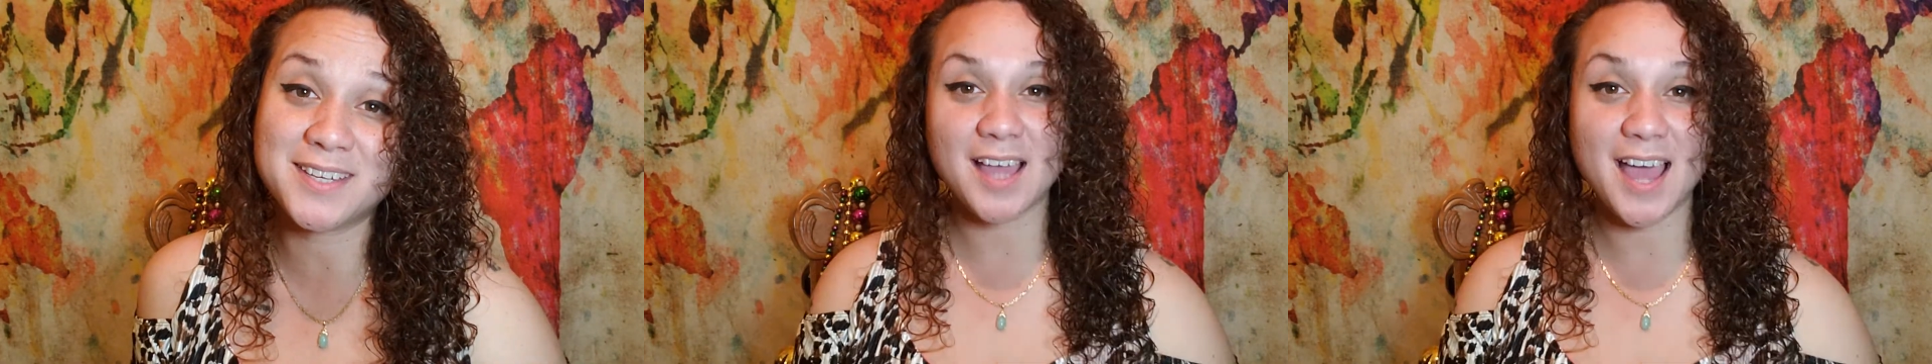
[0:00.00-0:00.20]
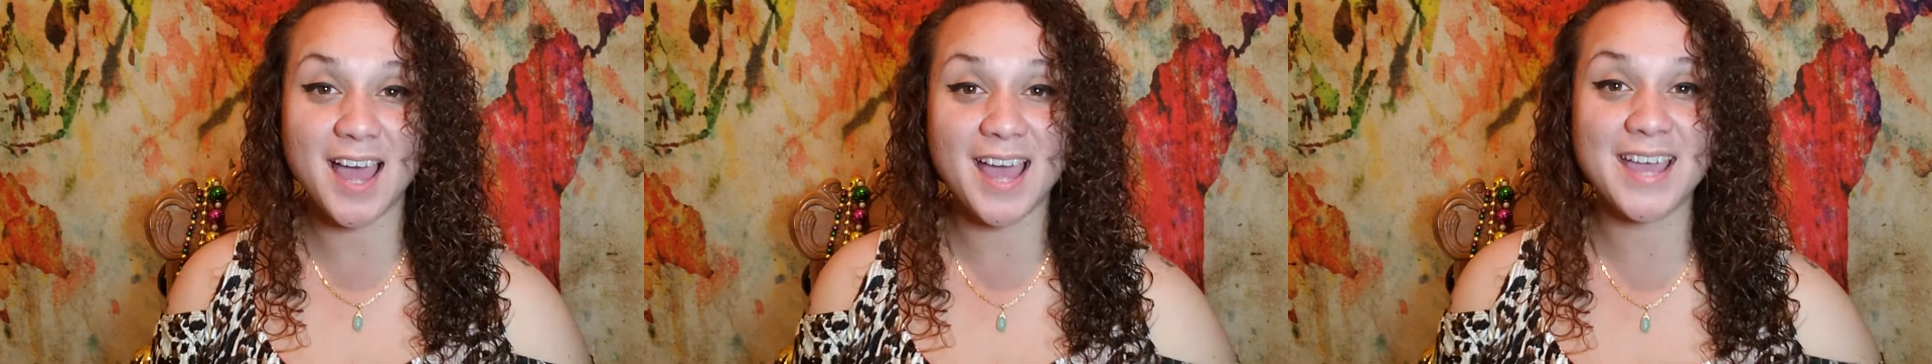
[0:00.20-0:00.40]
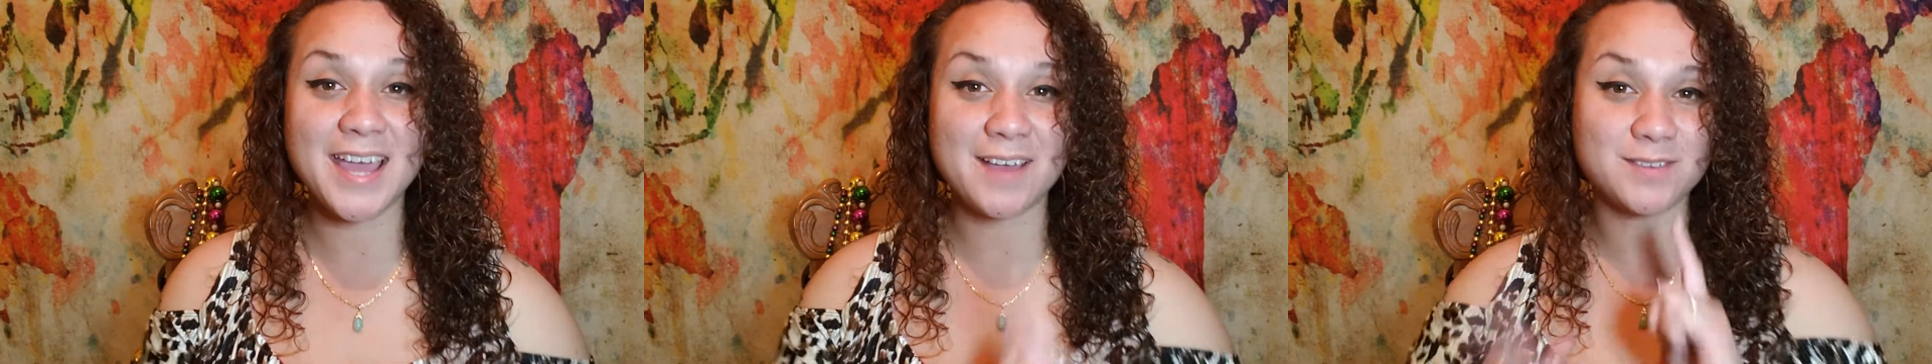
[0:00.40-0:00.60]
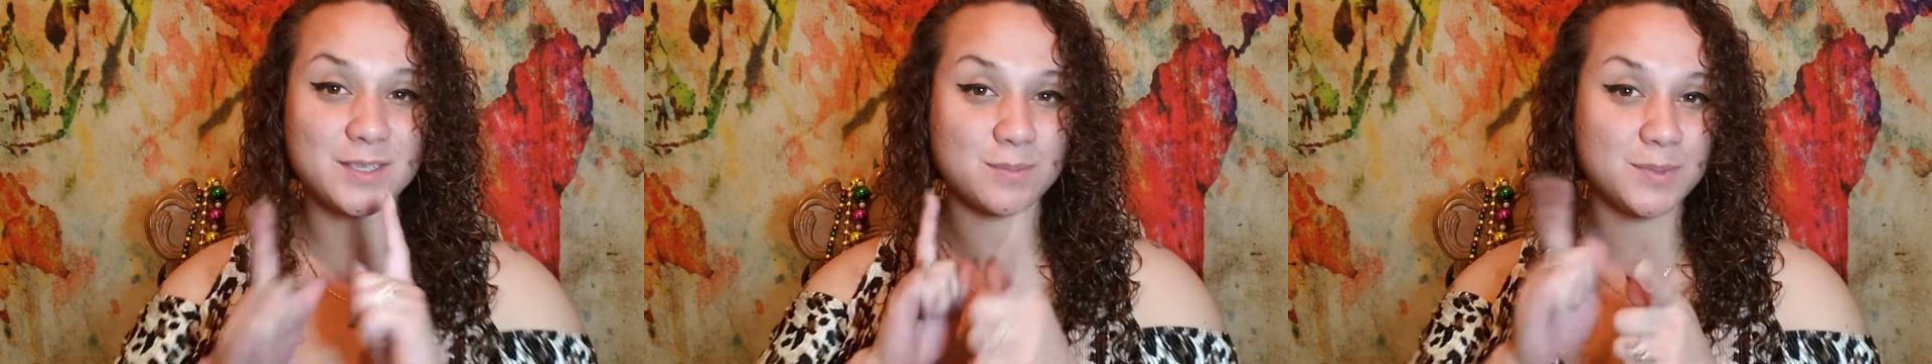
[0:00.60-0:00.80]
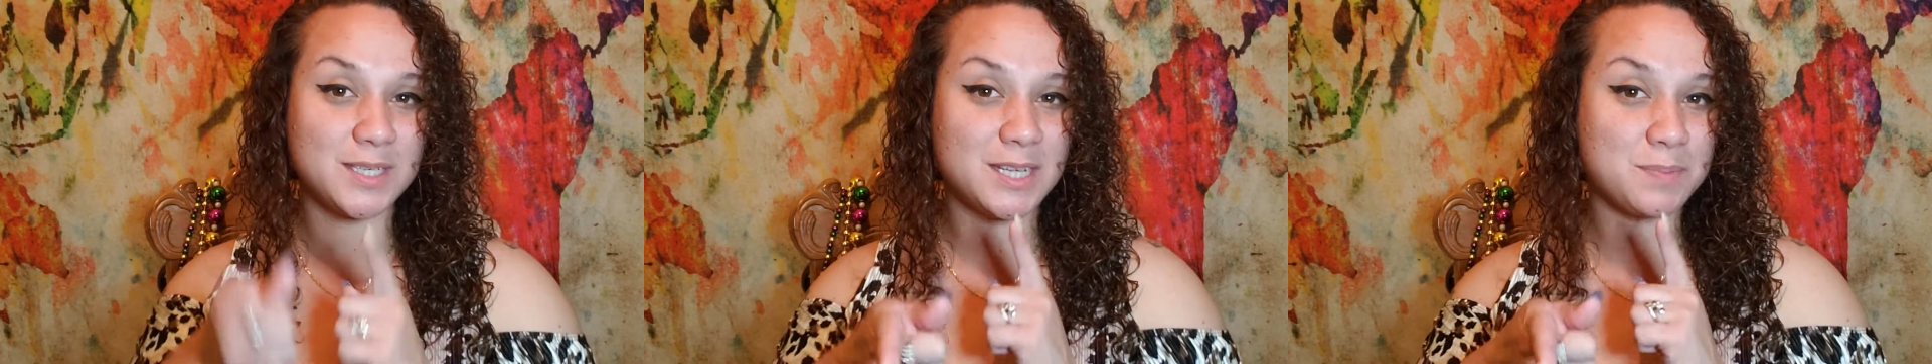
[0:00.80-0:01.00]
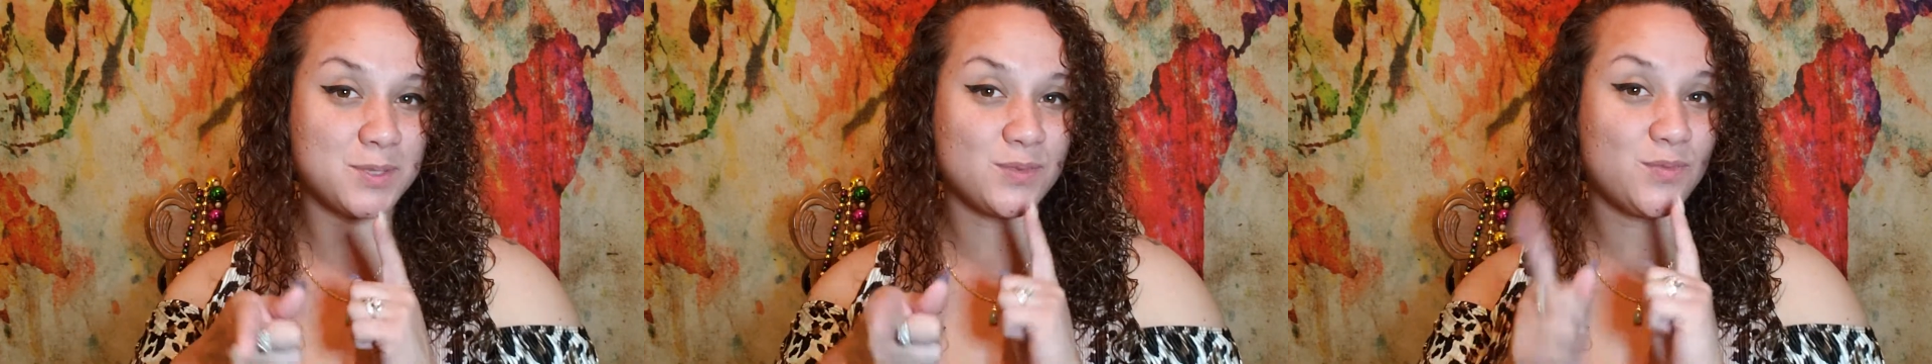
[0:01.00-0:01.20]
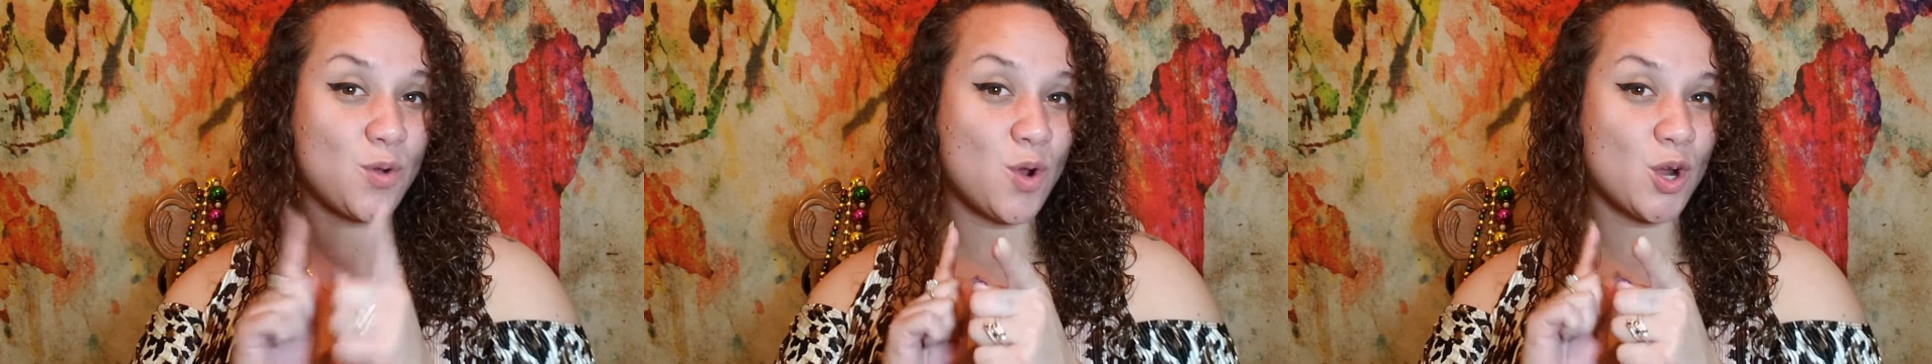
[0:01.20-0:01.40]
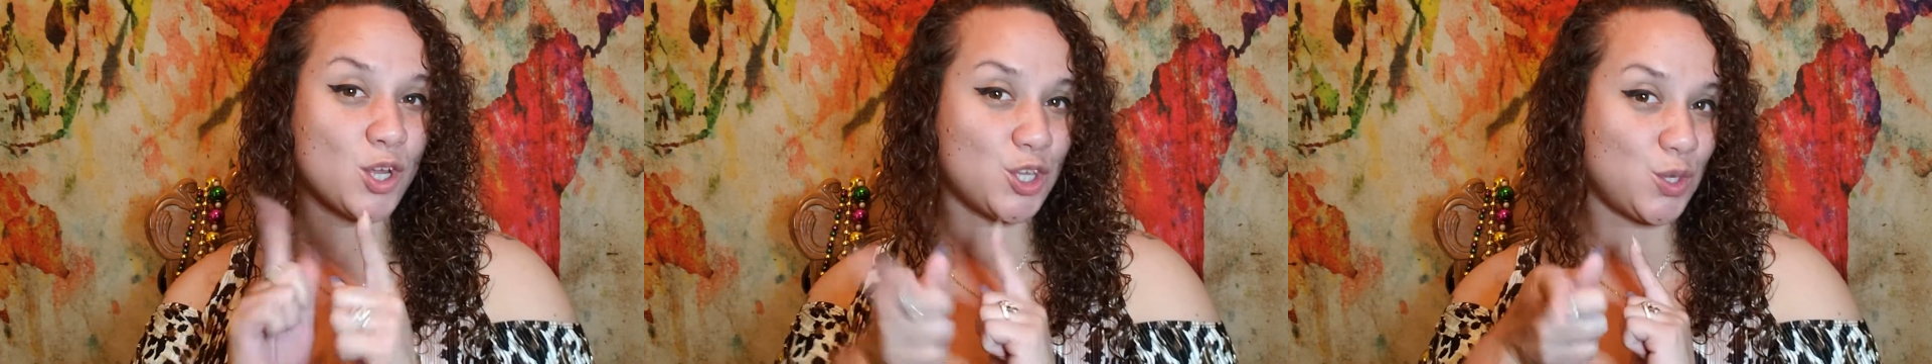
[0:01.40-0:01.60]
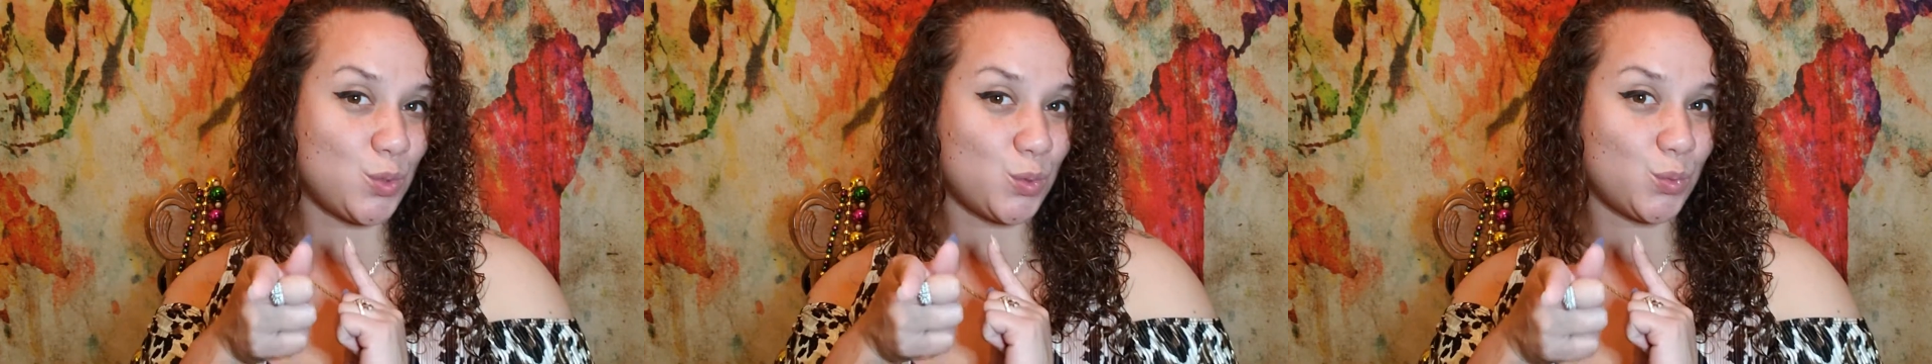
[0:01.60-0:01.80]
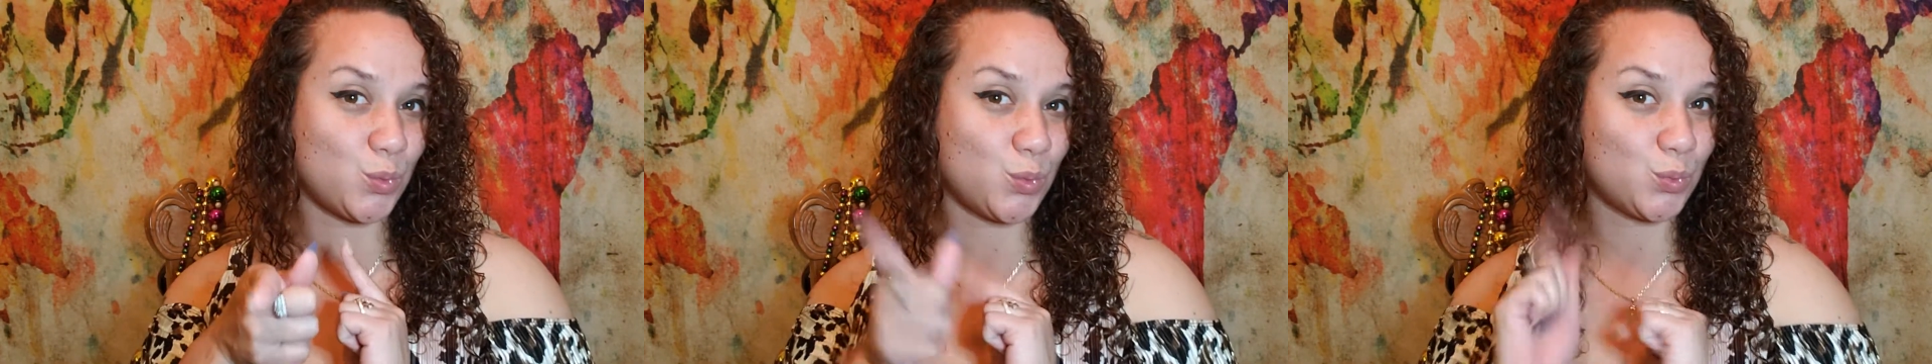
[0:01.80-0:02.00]
I have some tips for
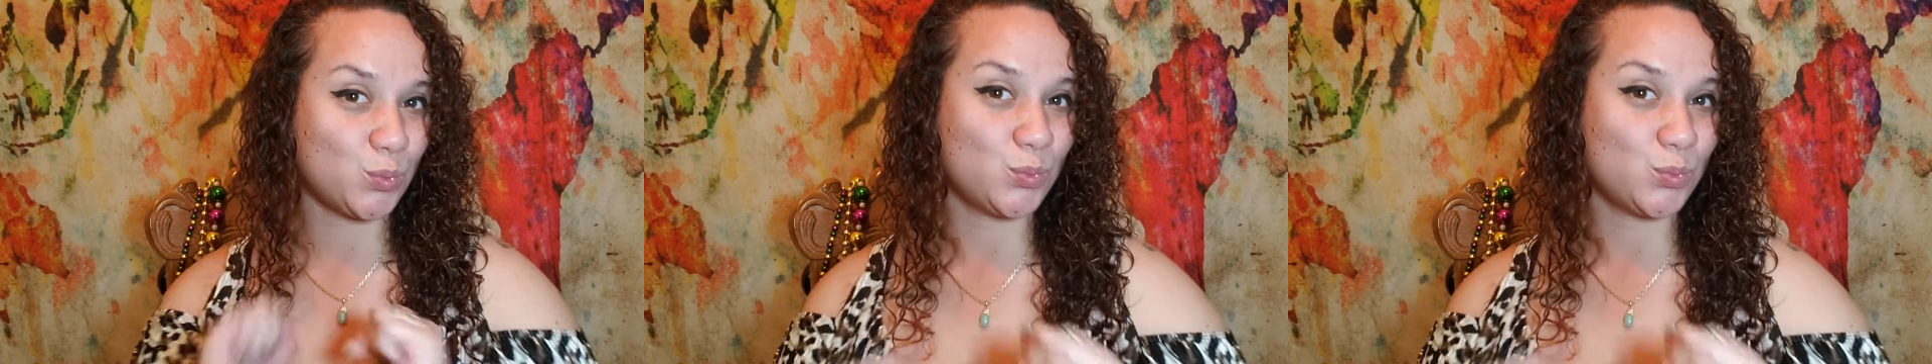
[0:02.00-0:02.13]
you.